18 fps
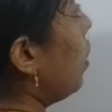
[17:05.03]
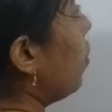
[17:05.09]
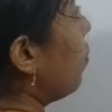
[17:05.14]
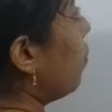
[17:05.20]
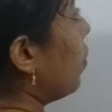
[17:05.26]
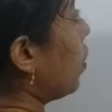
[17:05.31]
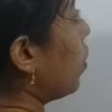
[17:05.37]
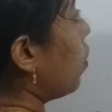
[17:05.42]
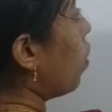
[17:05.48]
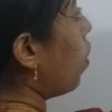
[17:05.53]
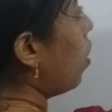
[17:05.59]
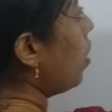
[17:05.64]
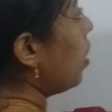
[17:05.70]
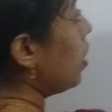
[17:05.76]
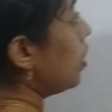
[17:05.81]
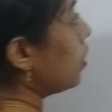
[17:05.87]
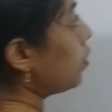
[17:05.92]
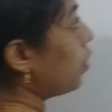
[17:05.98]
we
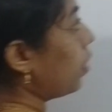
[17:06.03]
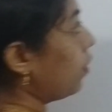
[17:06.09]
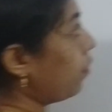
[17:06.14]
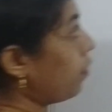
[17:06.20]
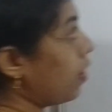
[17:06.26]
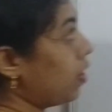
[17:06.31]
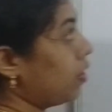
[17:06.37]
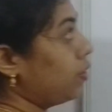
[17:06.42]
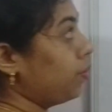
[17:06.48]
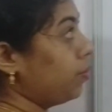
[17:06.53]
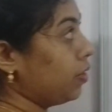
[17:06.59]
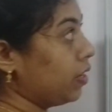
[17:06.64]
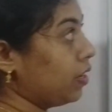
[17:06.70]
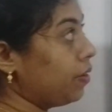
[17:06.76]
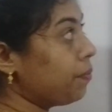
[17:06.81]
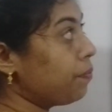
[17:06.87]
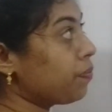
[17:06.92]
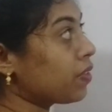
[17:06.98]
got 3
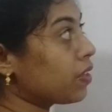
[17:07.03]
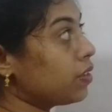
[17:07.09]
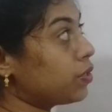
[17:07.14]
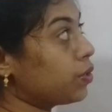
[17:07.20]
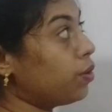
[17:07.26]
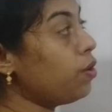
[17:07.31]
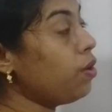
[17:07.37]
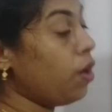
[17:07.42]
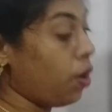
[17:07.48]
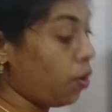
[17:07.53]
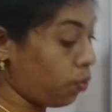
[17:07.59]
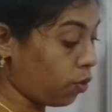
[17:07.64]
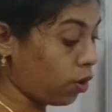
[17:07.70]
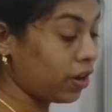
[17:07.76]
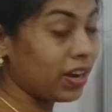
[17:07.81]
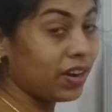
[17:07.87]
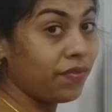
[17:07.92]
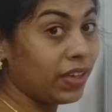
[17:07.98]
factorial. So
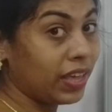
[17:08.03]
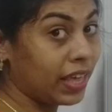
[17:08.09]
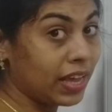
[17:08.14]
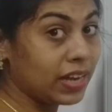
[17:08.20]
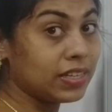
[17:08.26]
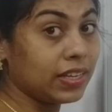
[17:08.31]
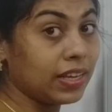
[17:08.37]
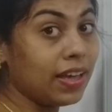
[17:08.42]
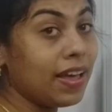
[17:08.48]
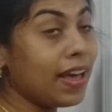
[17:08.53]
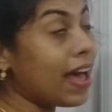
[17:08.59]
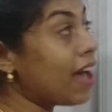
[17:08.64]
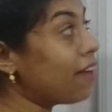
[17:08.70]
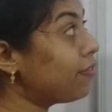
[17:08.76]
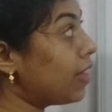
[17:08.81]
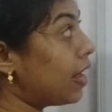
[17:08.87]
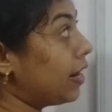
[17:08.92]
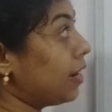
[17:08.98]
what did we get here?
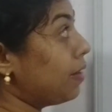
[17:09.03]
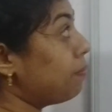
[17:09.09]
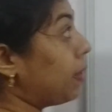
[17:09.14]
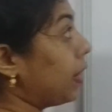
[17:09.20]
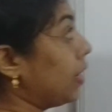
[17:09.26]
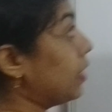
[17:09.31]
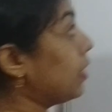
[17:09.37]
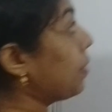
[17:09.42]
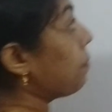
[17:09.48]
Have that in mind.